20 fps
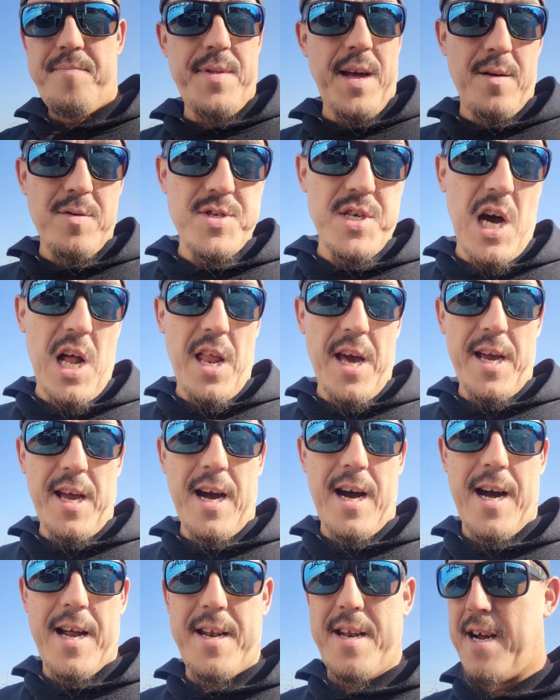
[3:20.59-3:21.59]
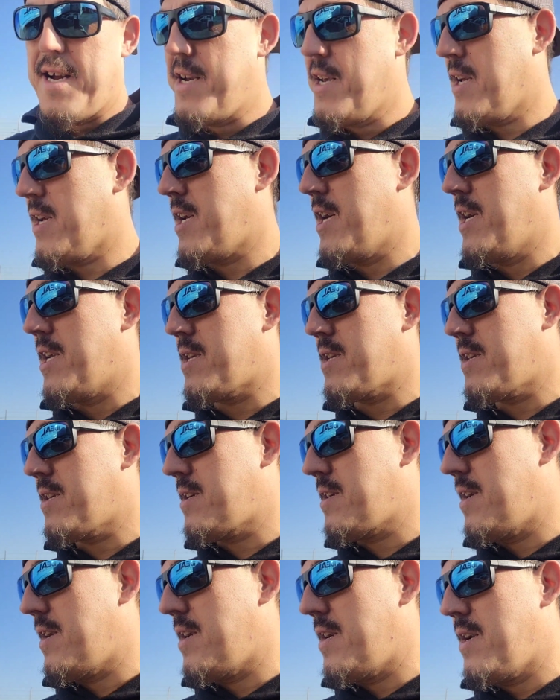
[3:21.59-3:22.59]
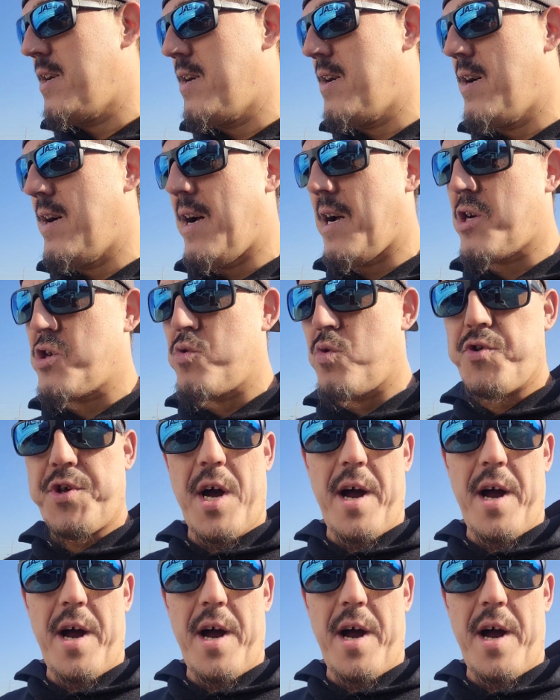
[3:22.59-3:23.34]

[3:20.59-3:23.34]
That was all I got. I didn't get actual